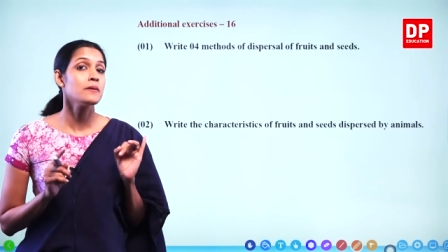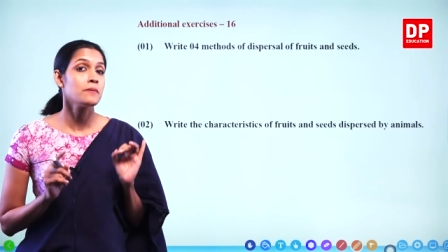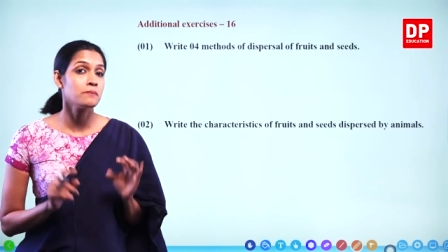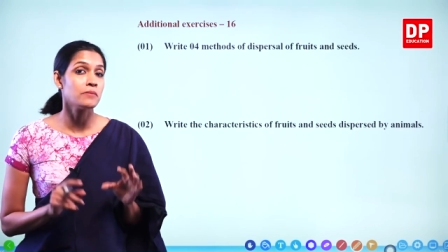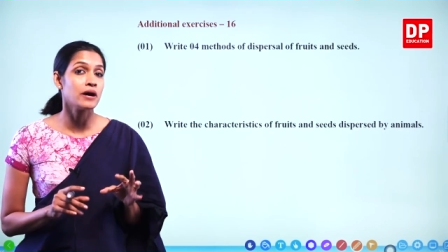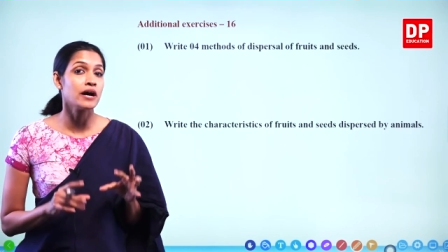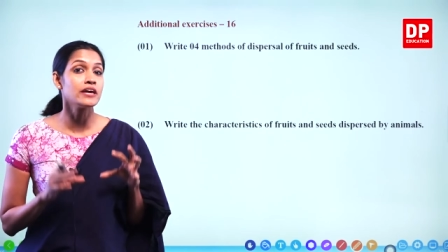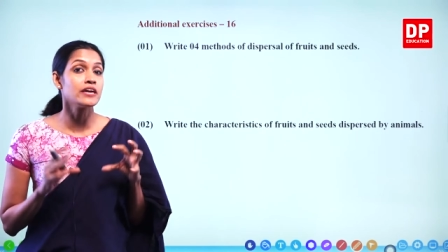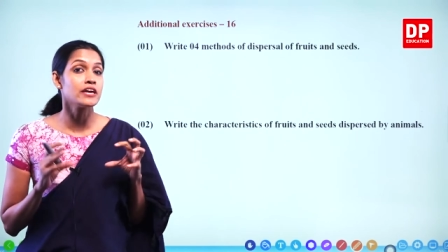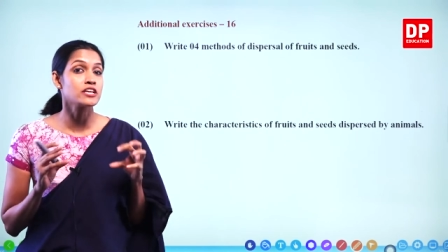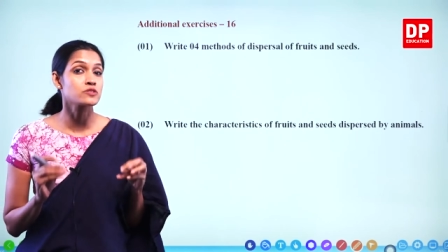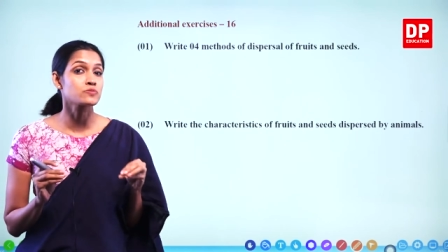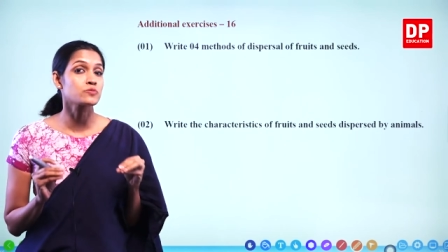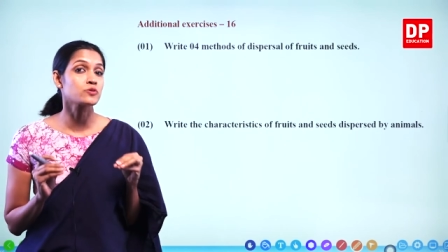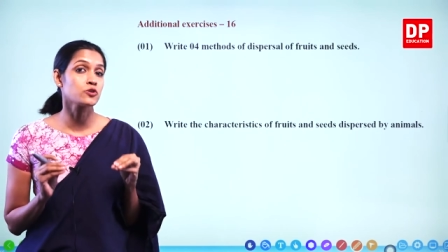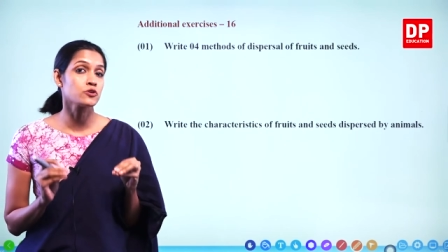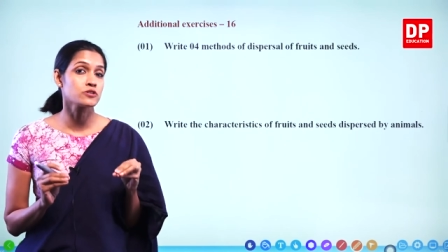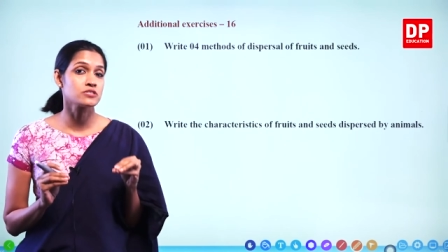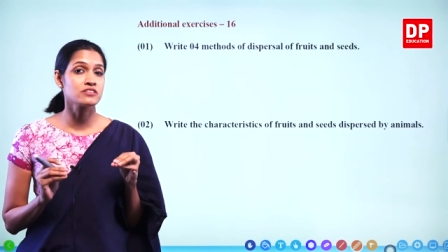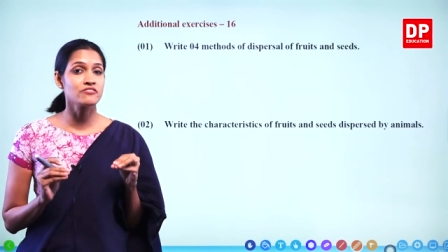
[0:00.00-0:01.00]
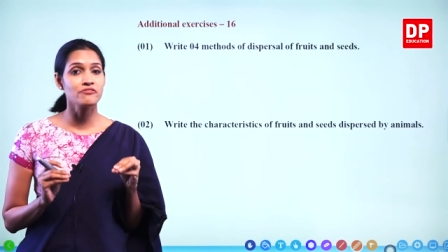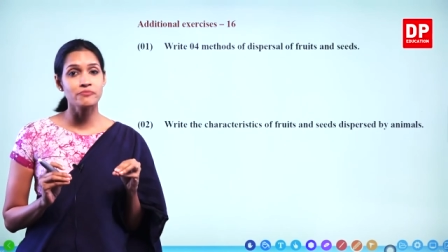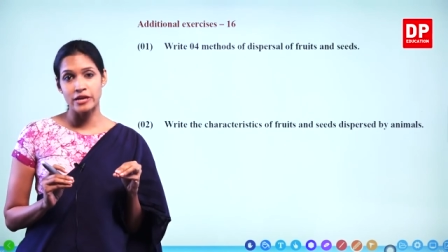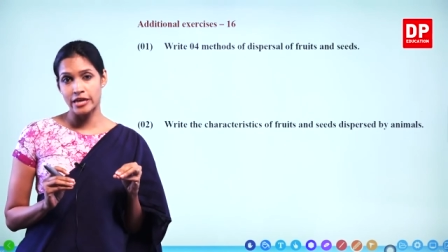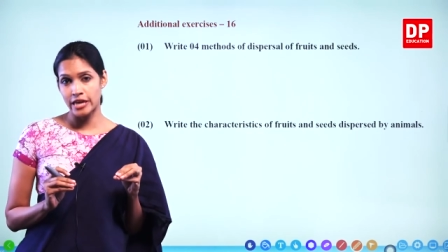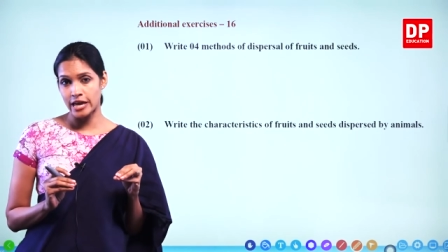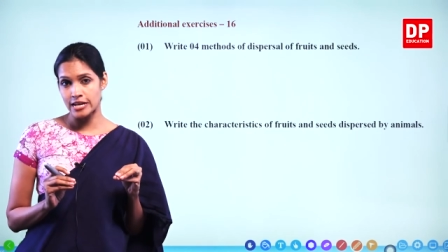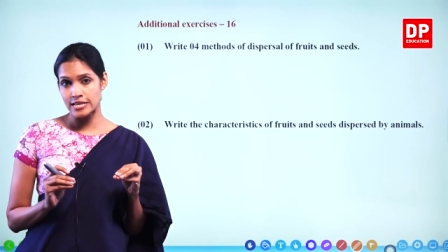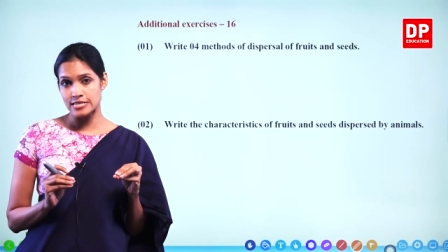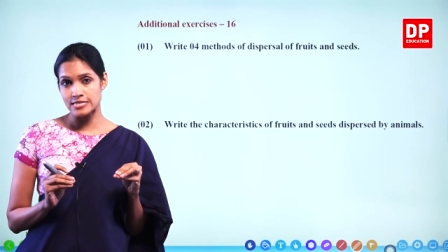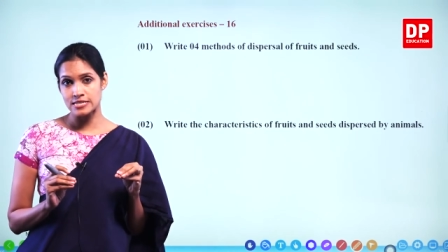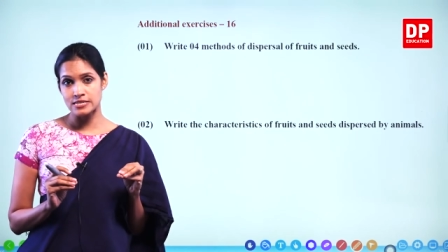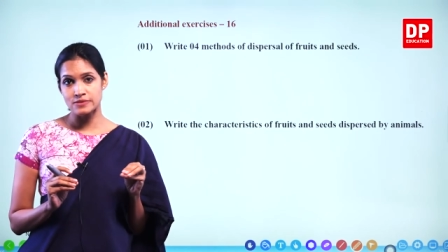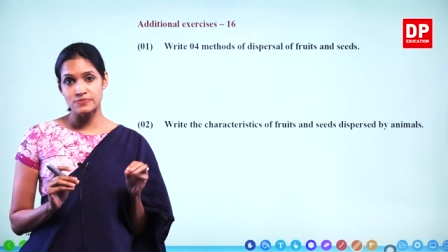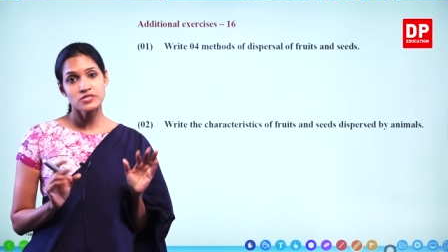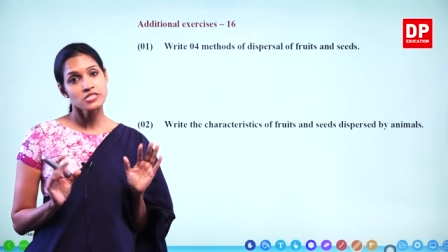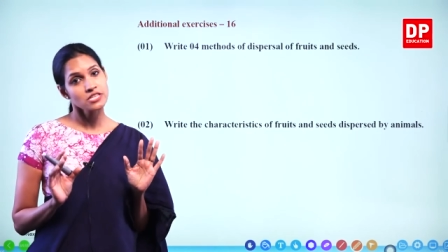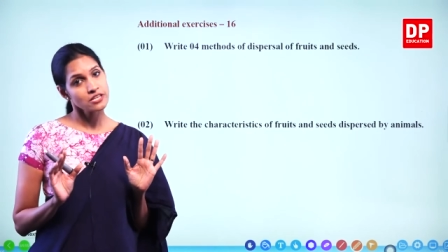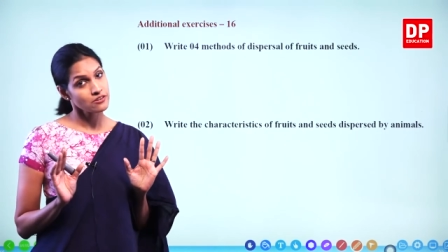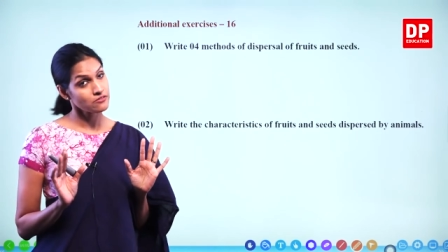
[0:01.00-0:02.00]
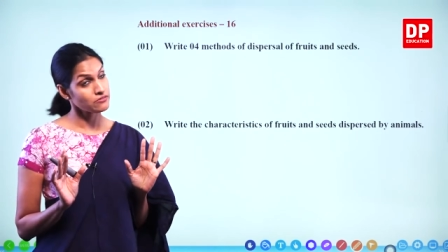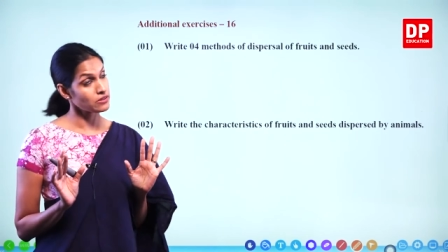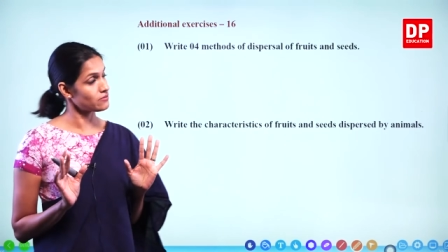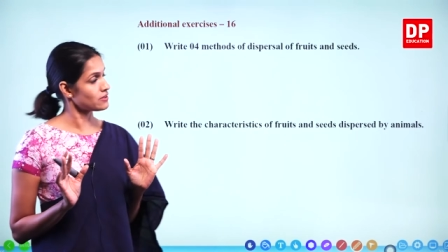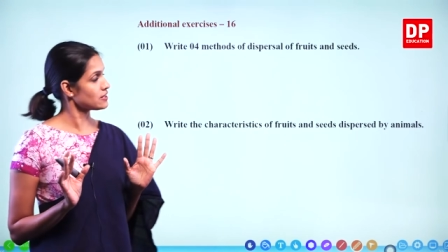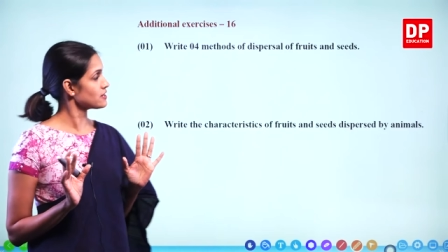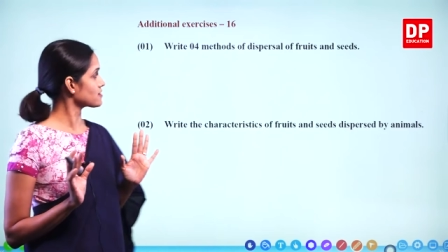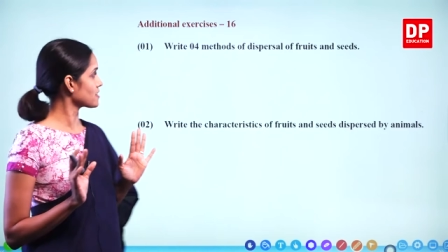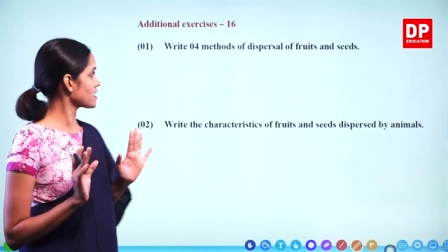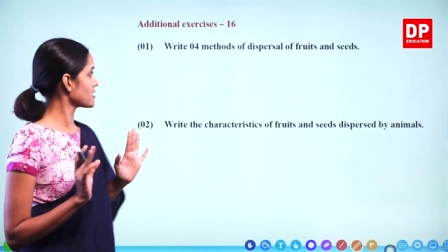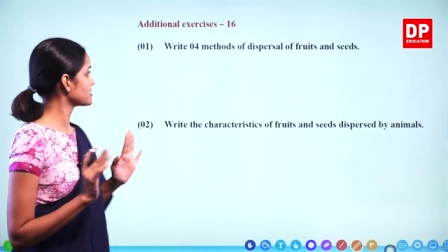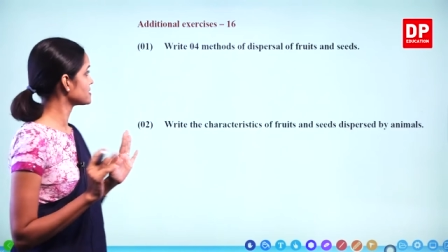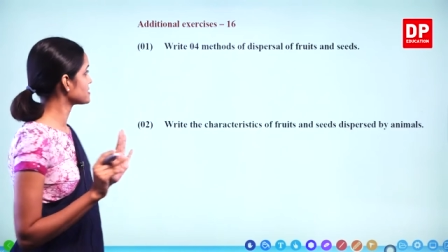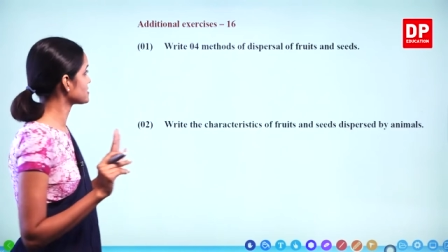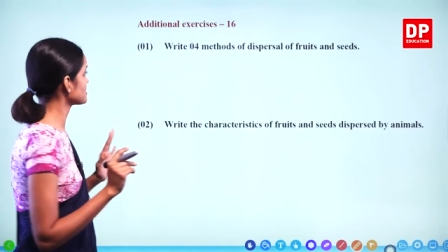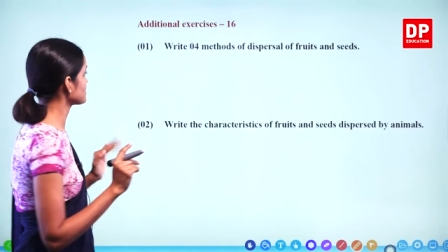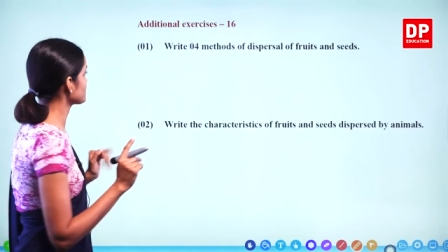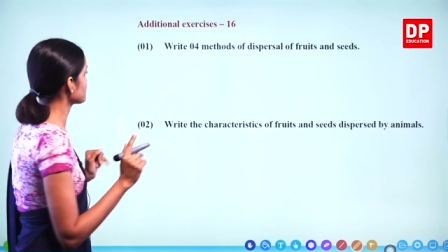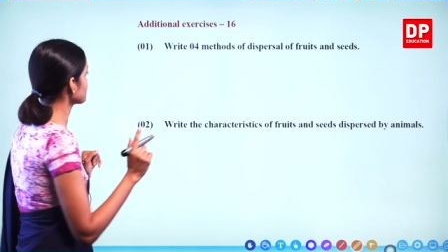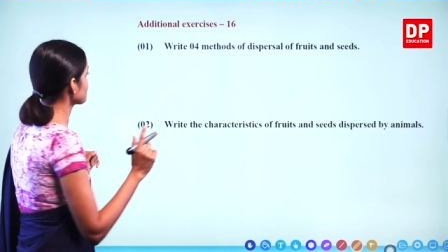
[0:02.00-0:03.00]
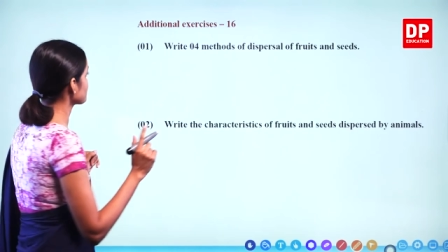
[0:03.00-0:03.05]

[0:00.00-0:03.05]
by explosive mechanisms. We will write.